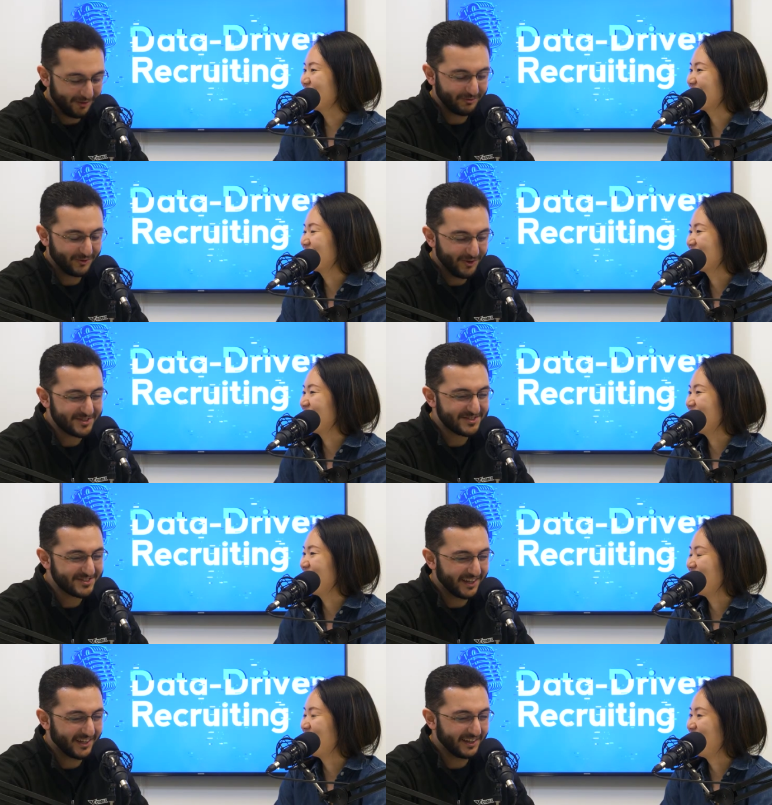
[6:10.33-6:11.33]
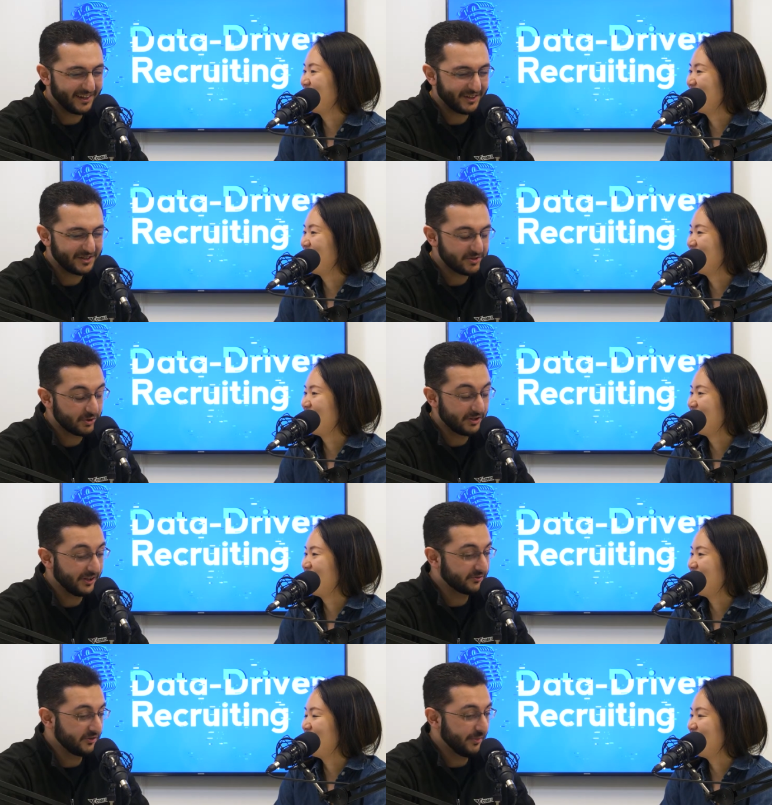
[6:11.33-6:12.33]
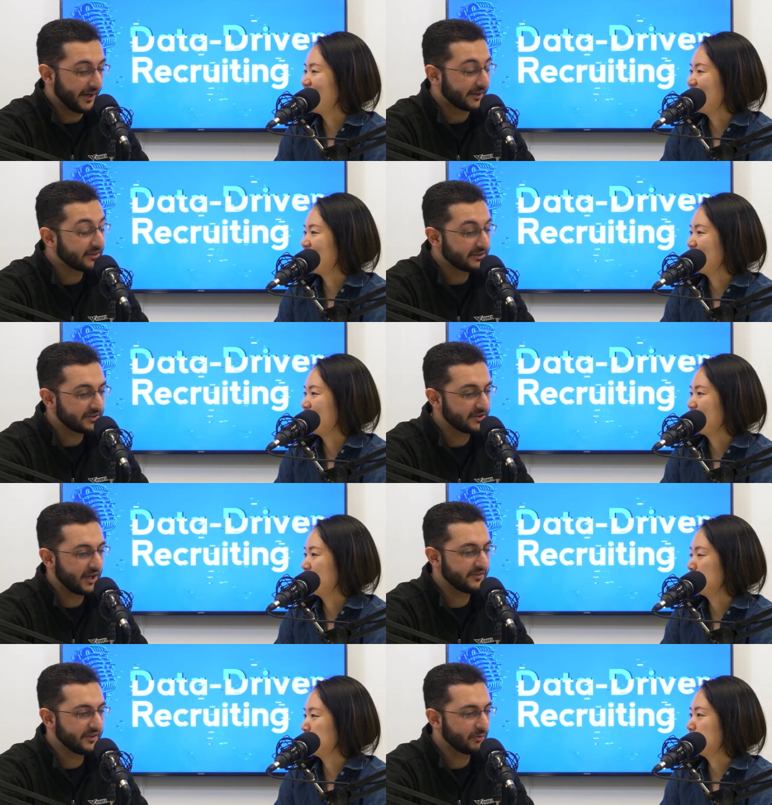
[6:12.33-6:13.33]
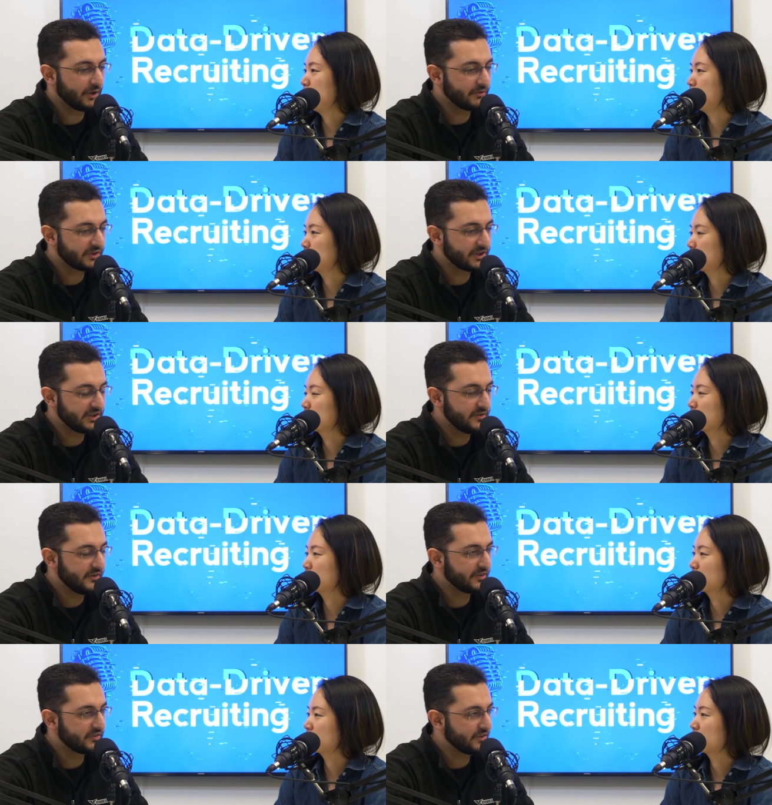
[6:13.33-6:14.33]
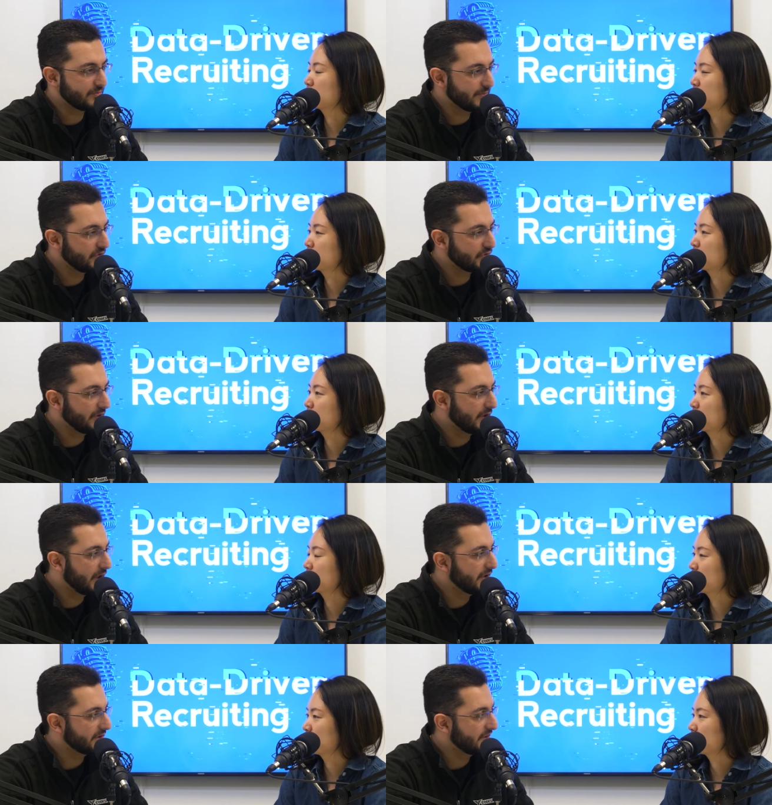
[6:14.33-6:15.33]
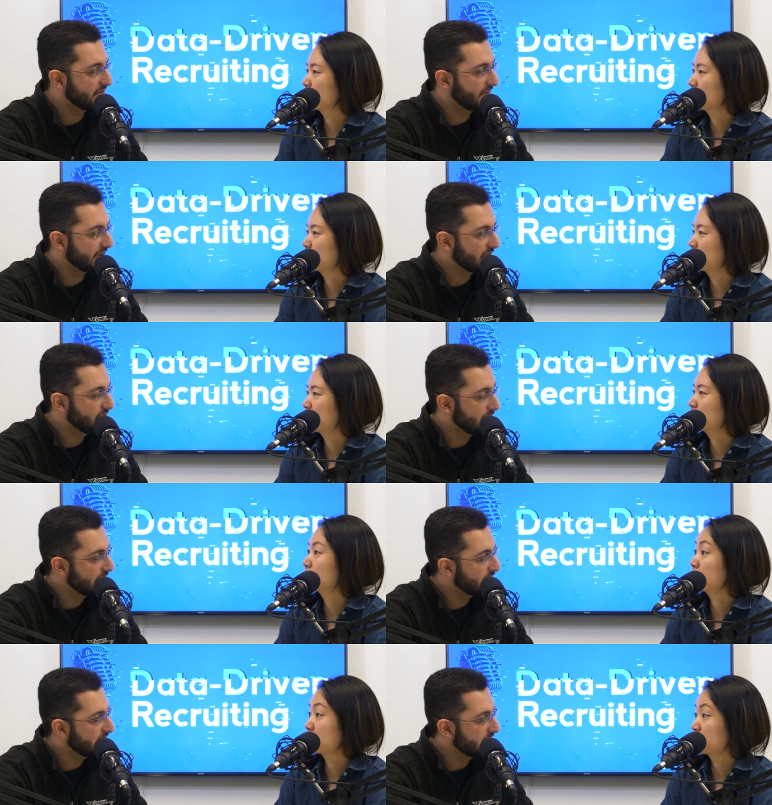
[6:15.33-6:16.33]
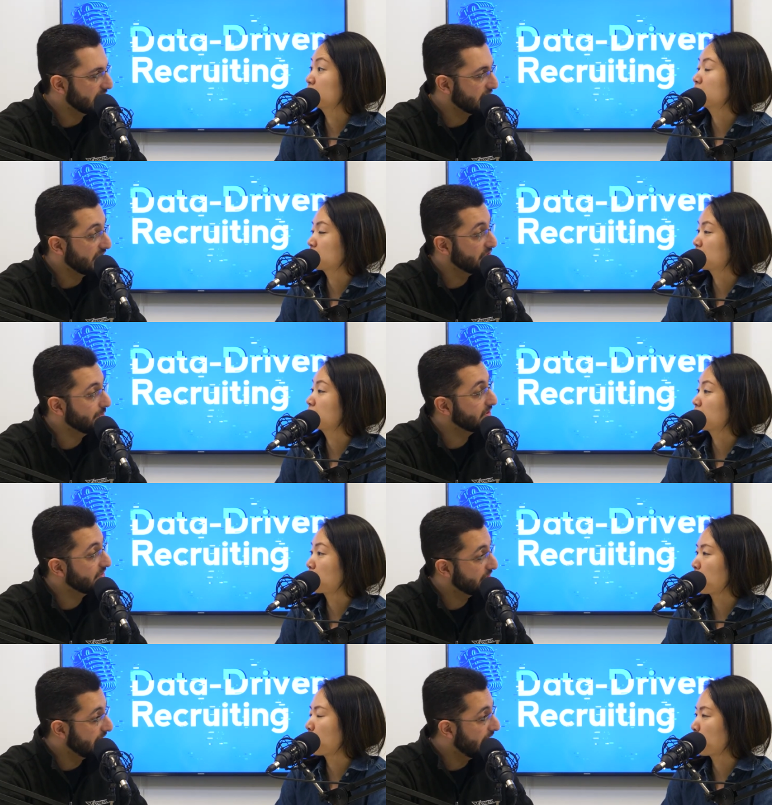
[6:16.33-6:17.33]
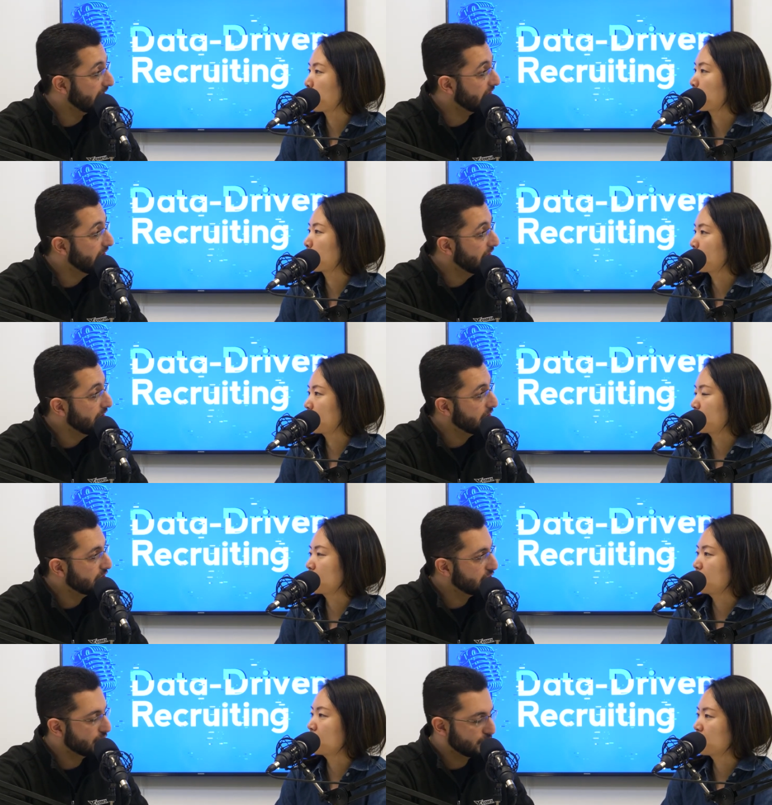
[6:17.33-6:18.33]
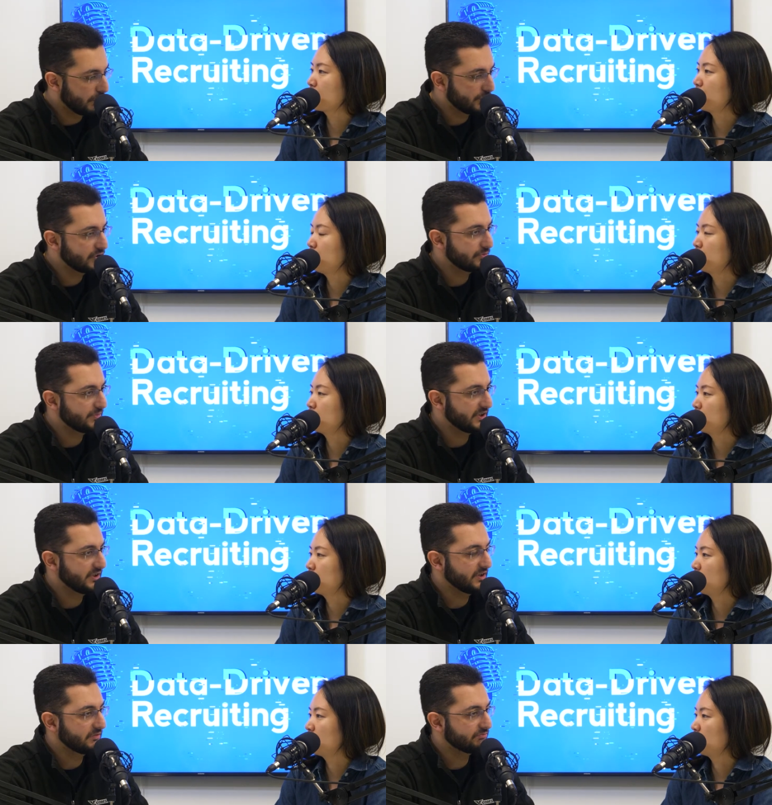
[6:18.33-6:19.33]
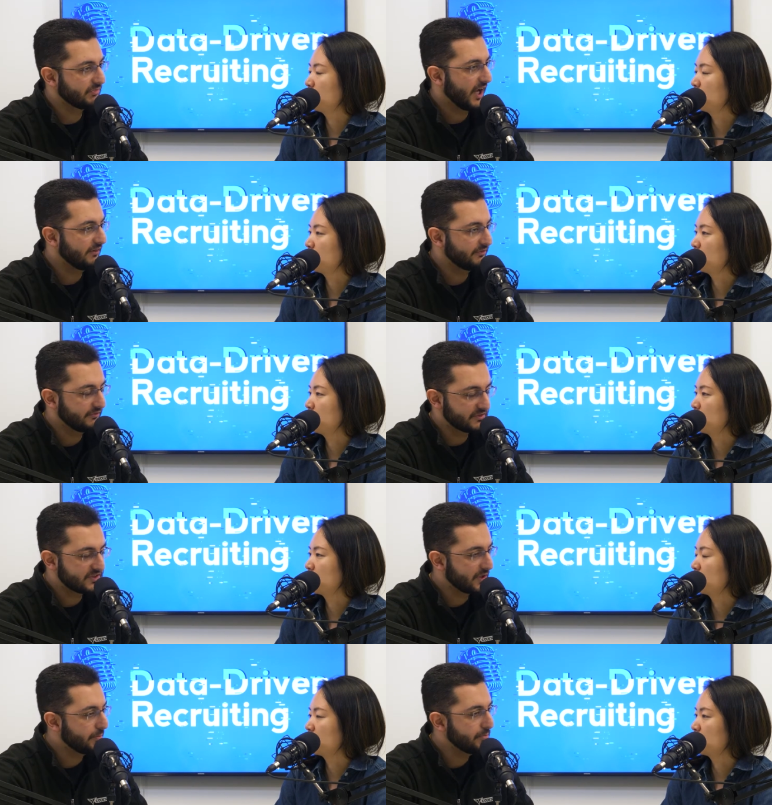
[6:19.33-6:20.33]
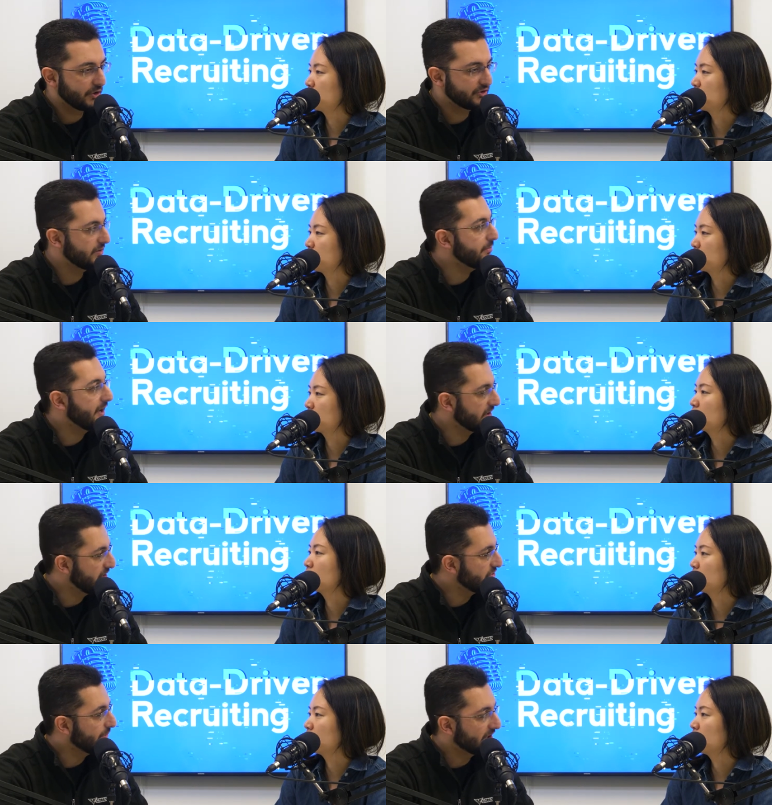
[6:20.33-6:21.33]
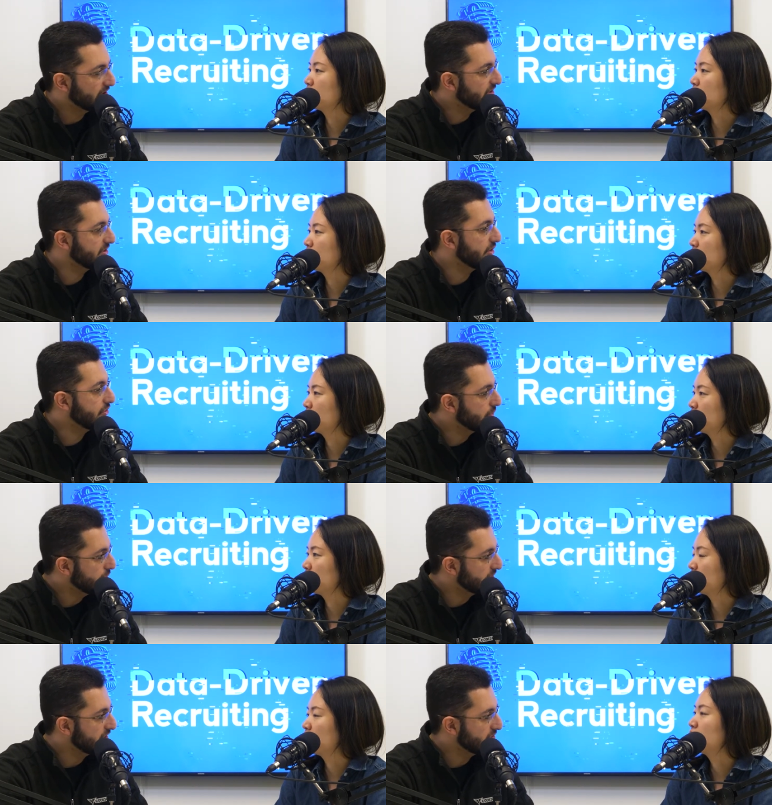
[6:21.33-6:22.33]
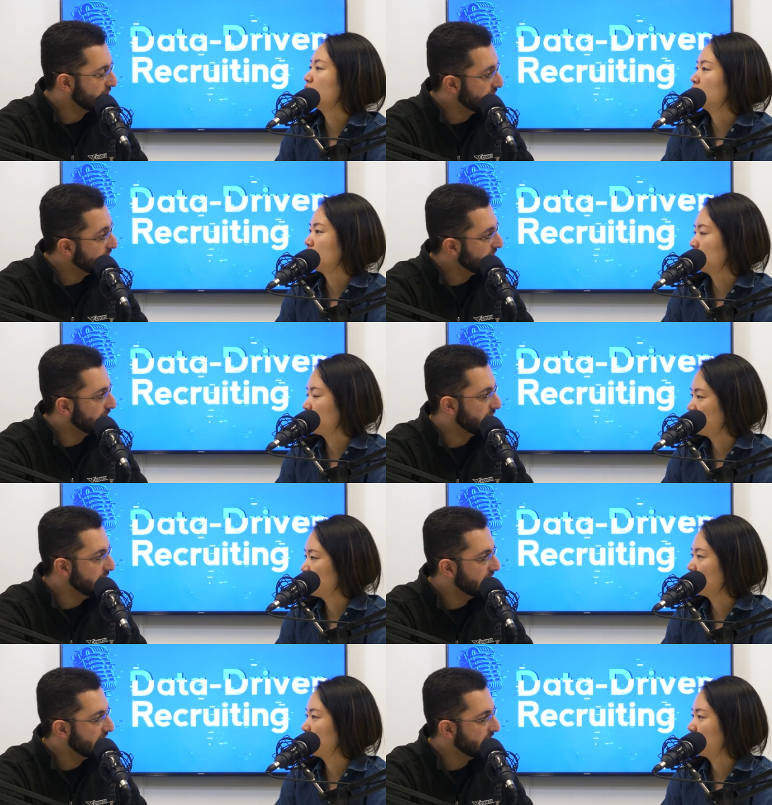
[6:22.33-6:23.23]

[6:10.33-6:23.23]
Speaker 1: of course uh, you collect feedback I think one of the key things that's missed a lot is like as soon as the assessment is done, mm-hmm. you want to be have some built-in mechanism. Ideally, the tool that you're using to do